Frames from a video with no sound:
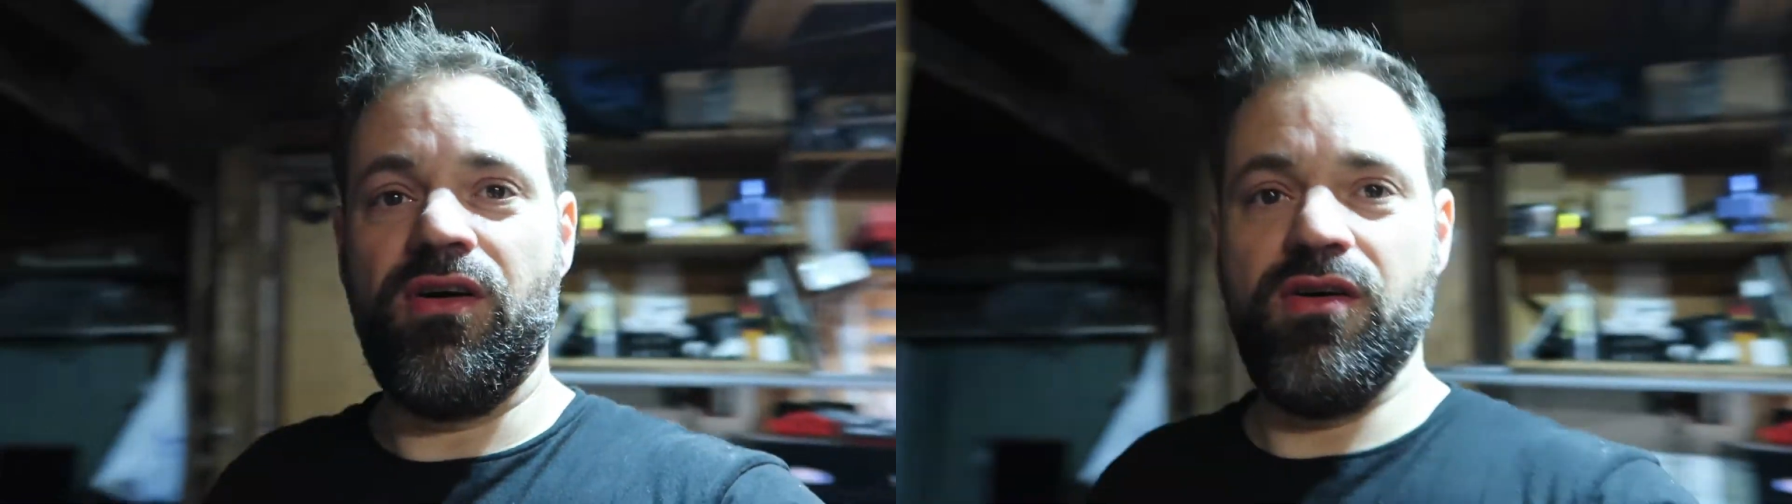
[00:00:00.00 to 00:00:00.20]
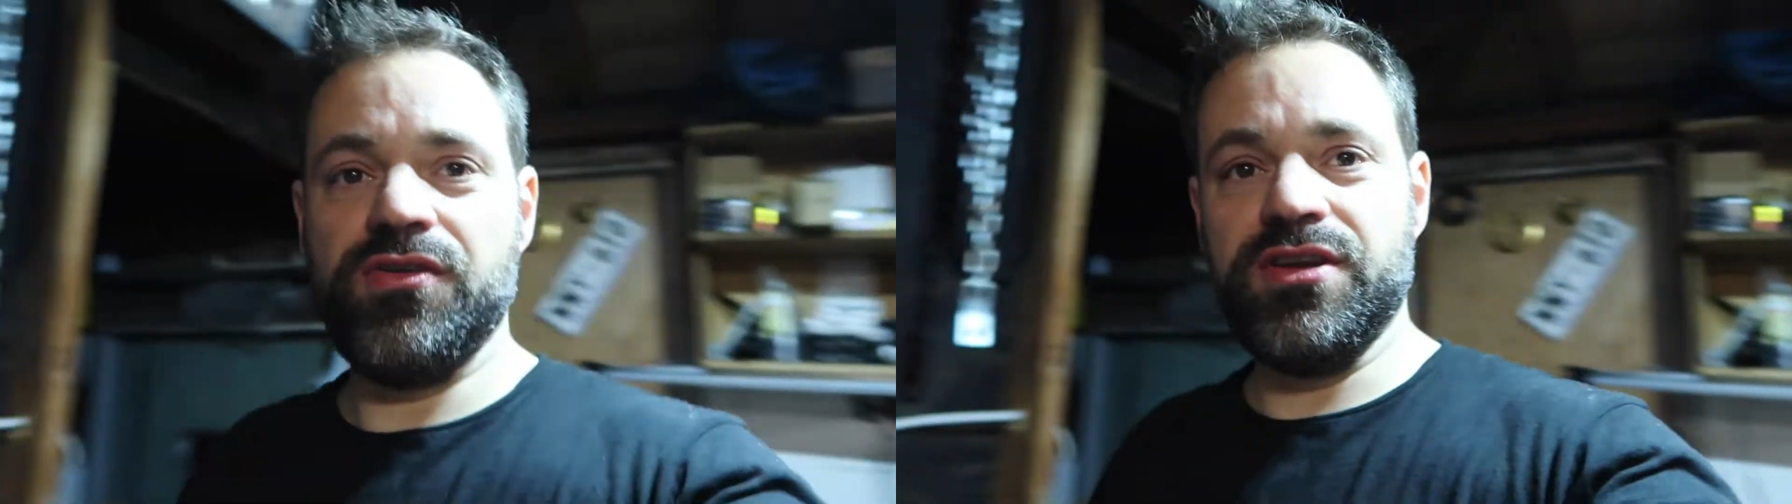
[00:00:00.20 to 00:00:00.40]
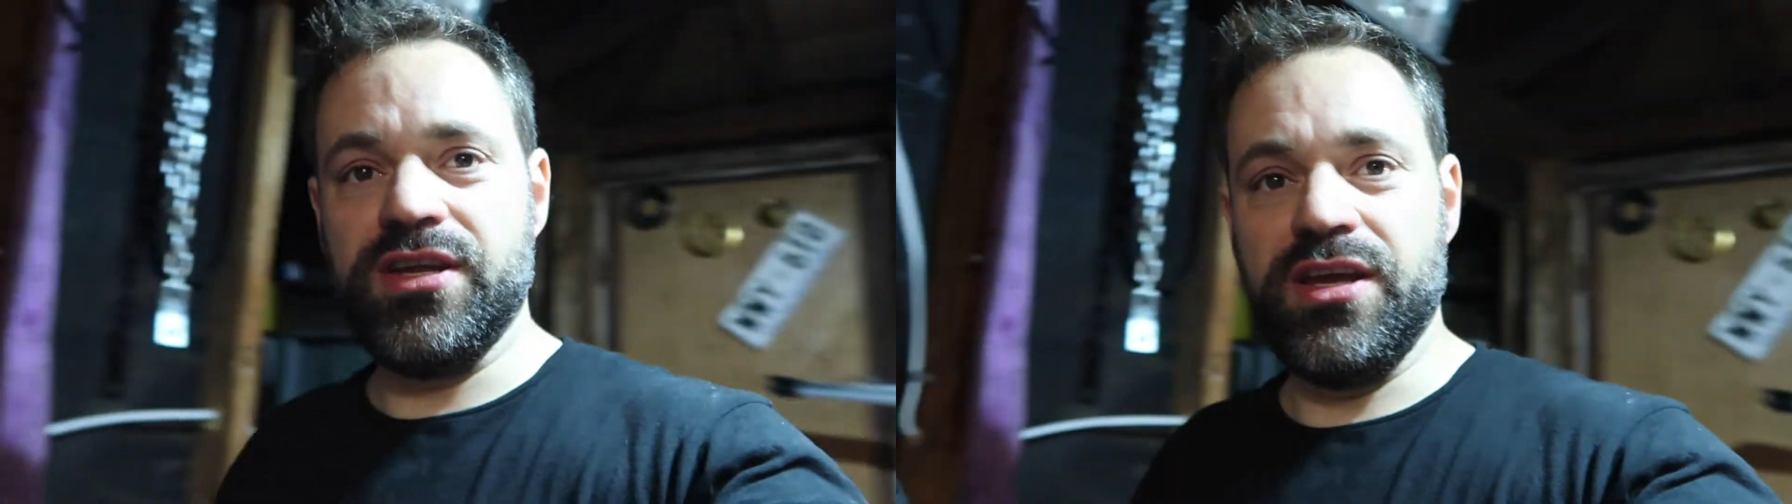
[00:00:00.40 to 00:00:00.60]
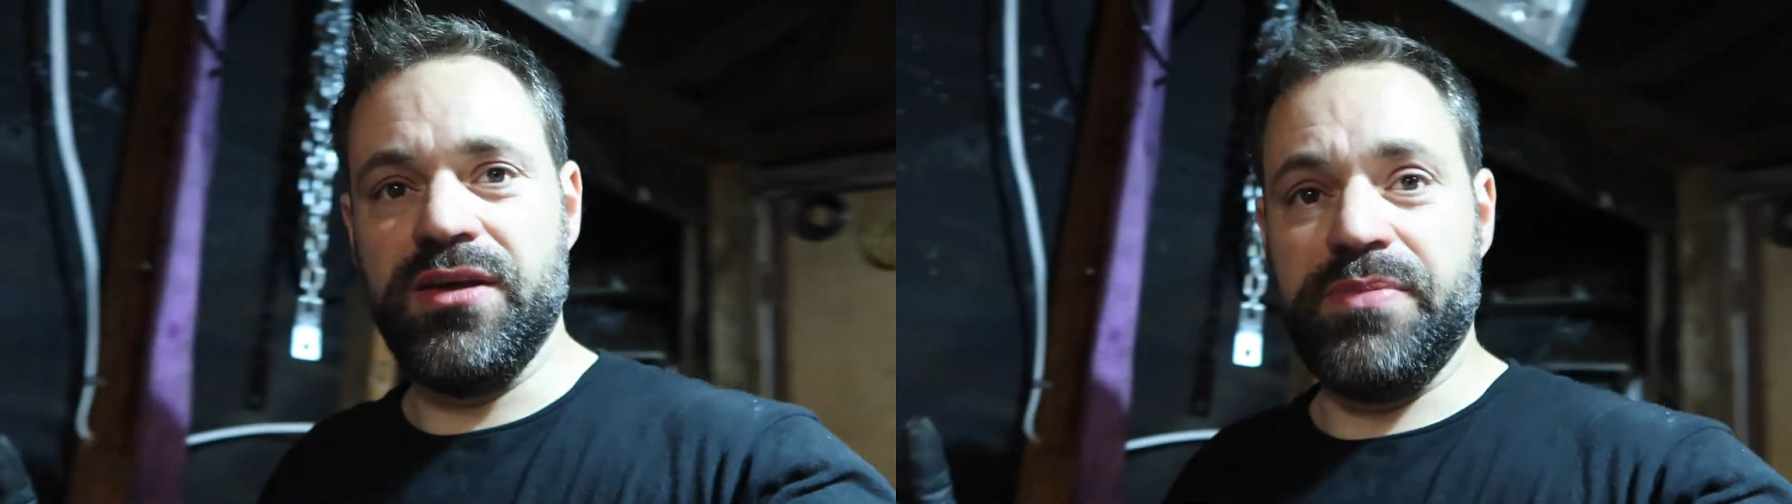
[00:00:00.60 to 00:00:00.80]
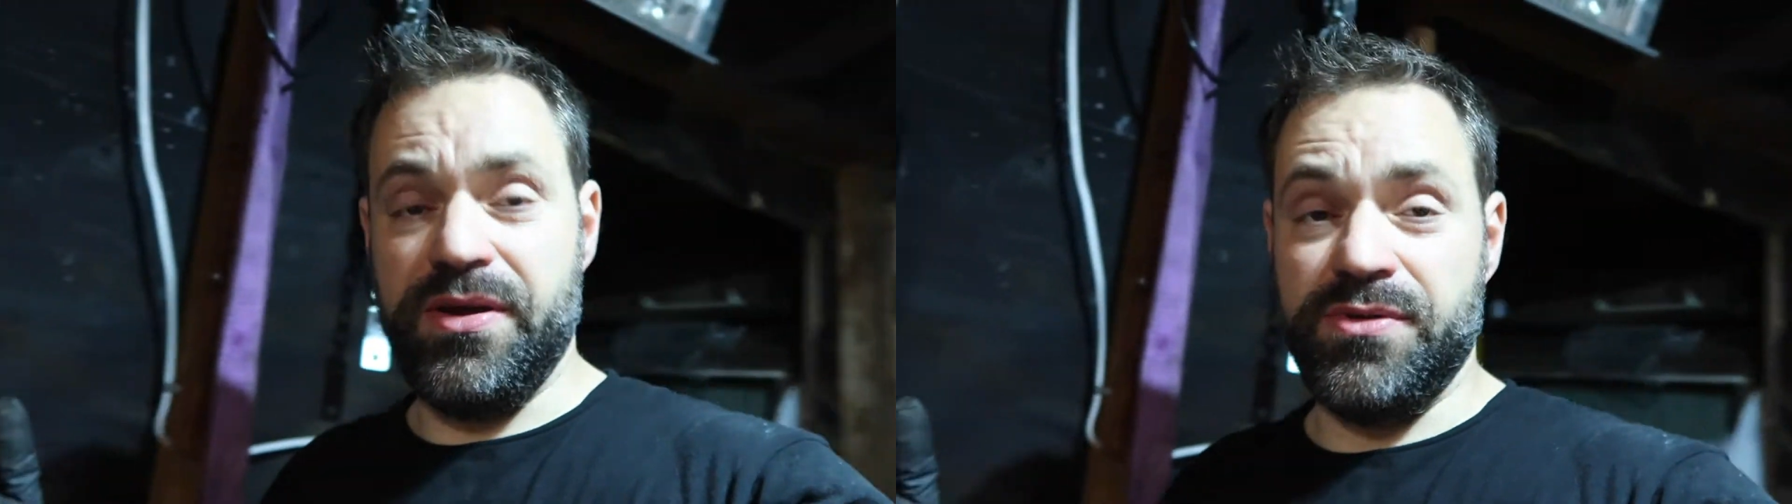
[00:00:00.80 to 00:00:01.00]
on
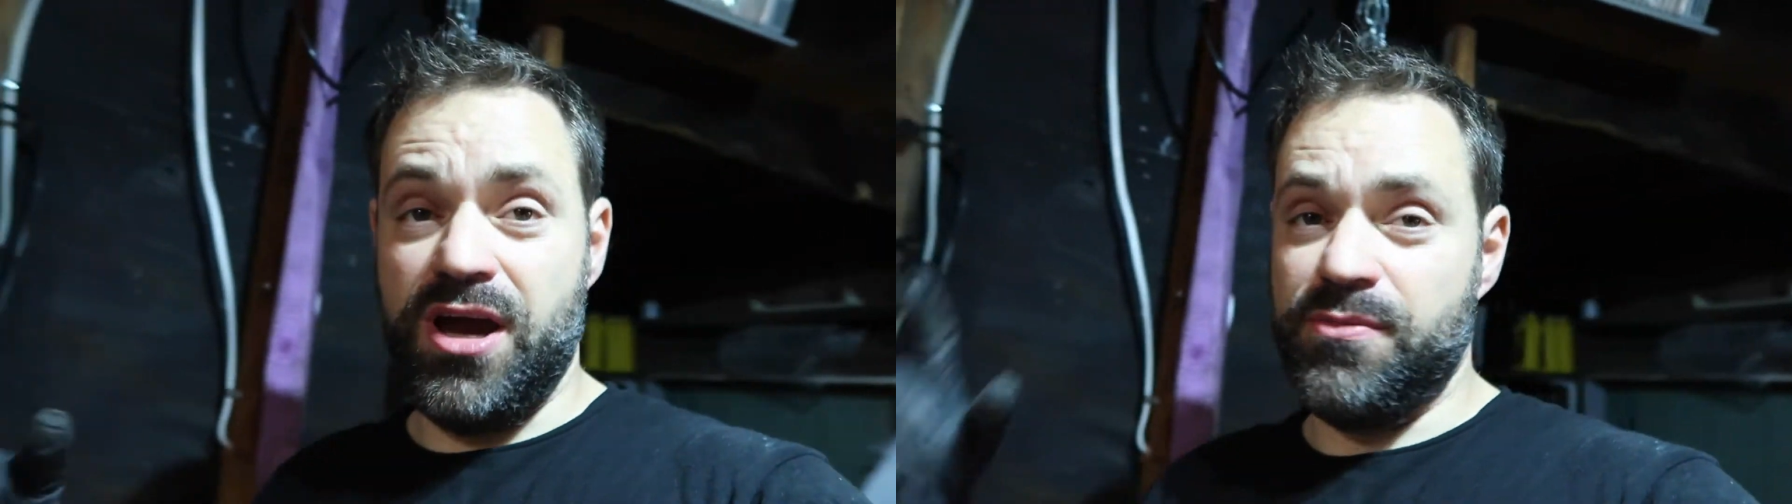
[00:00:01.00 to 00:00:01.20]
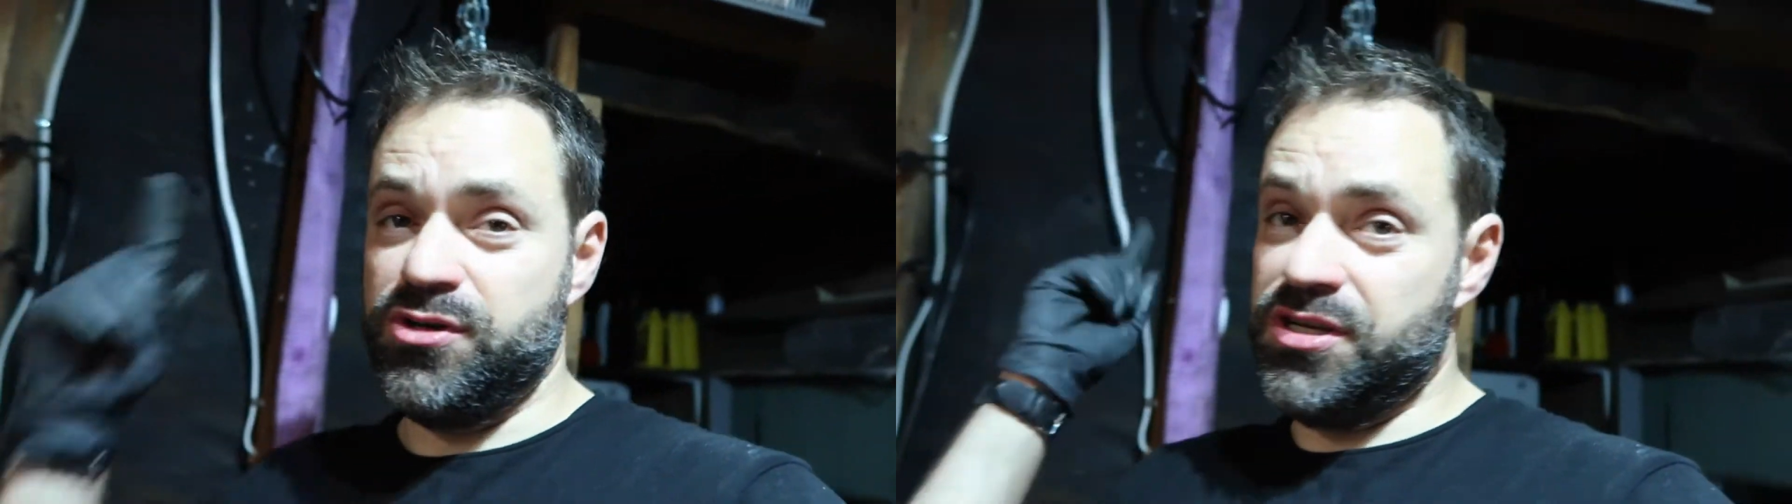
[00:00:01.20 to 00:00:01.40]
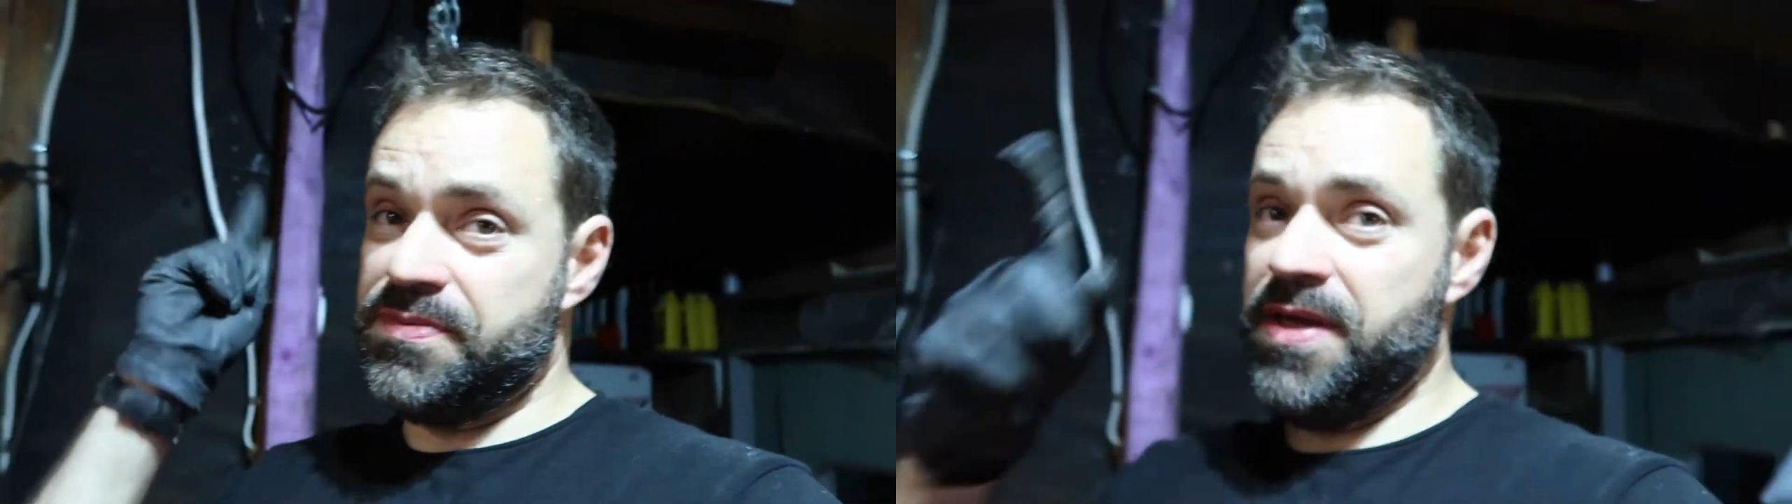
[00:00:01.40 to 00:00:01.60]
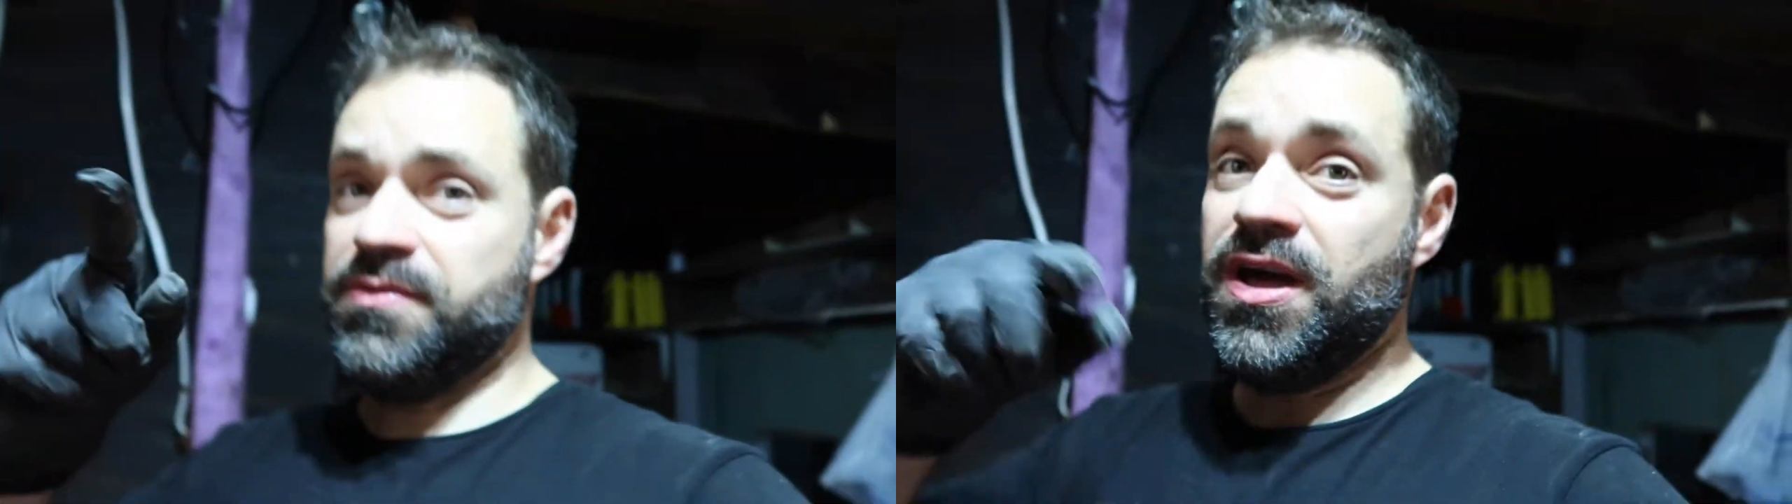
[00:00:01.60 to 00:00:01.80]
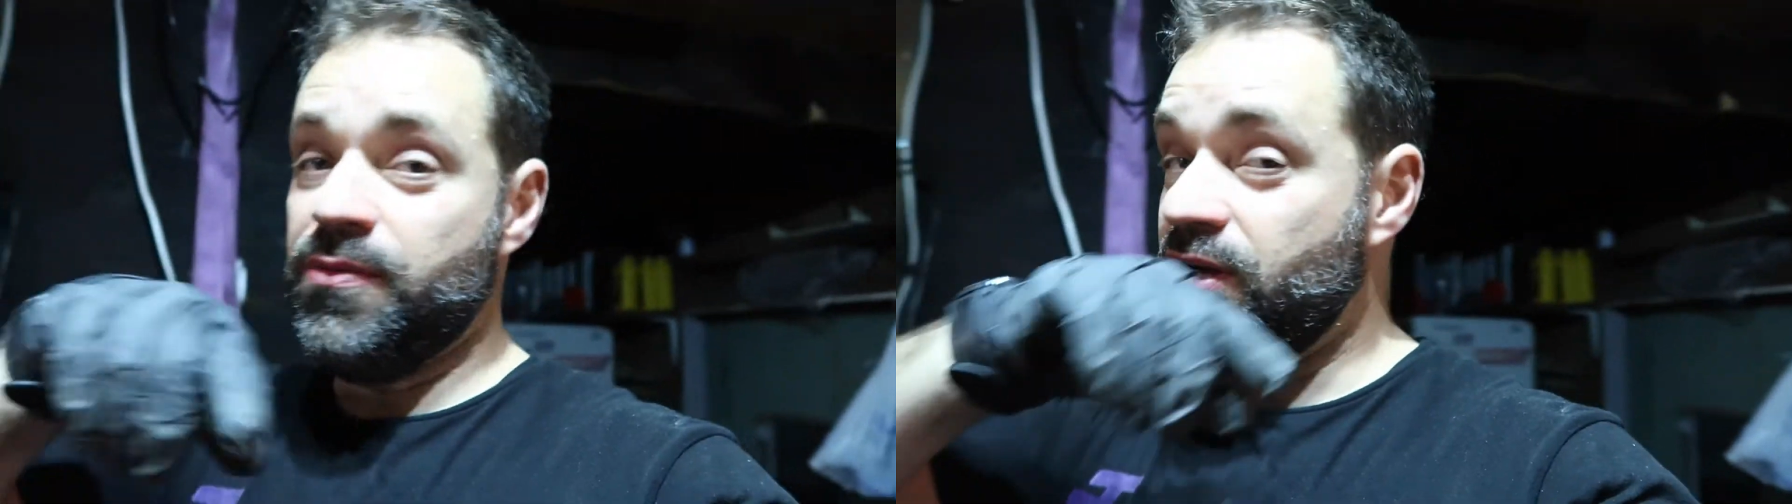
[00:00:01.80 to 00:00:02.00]
the BMW, this
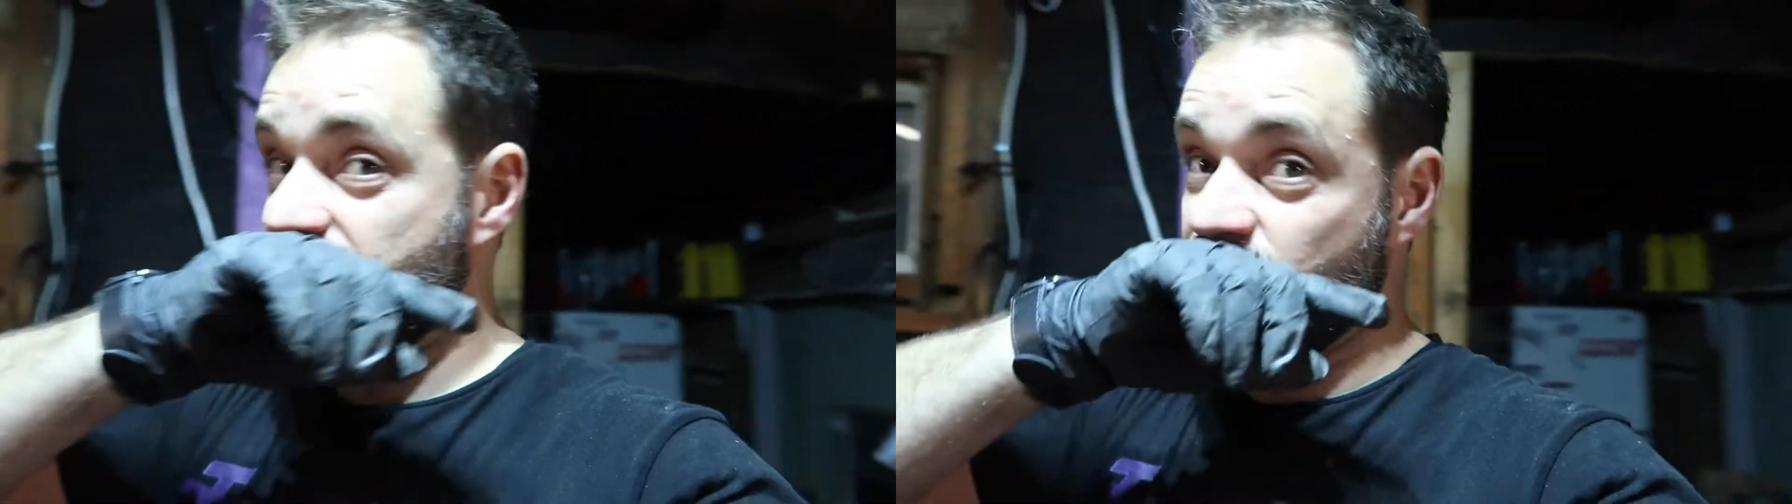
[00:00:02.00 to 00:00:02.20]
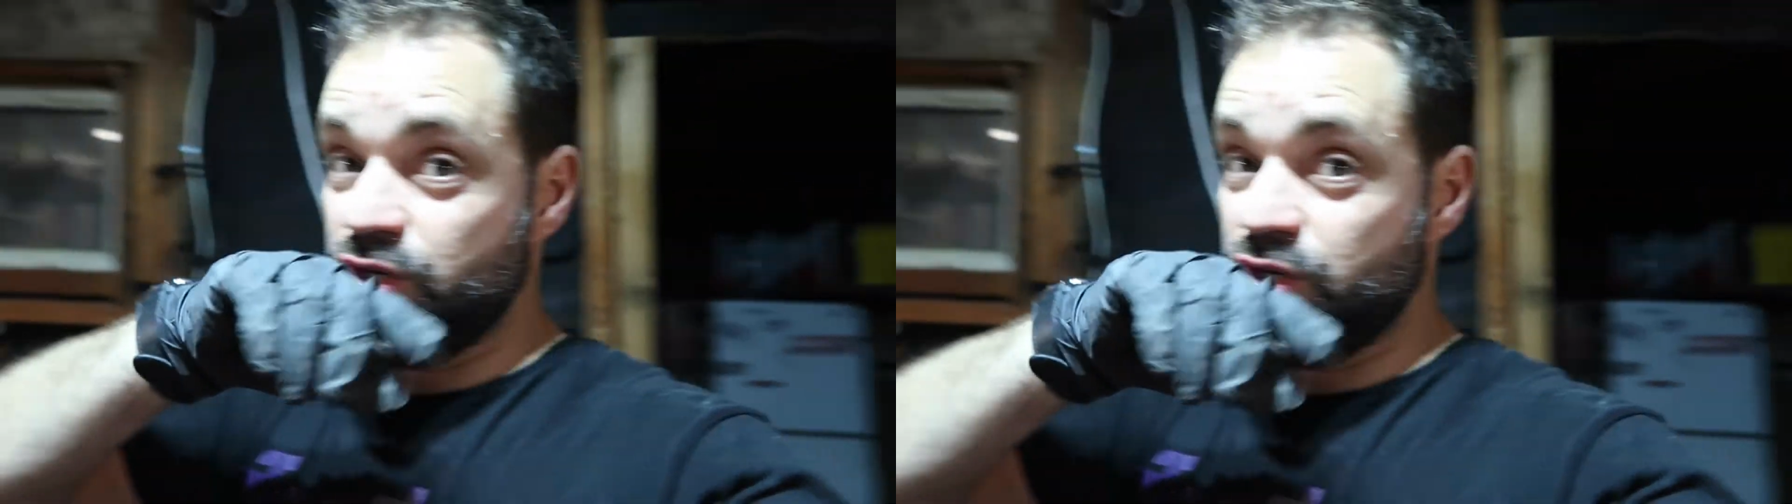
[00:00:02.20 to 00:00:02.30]
BMW has a